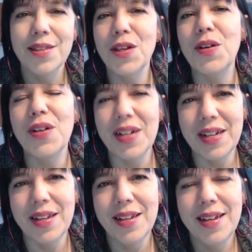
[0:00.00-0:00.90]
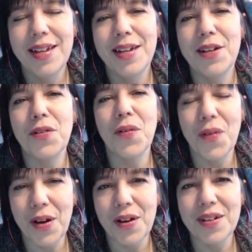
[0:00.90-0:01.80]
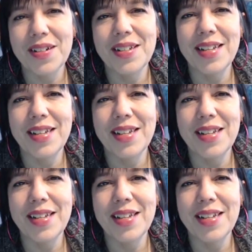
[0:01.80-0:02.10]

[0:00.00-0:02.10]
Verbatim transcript: the good in order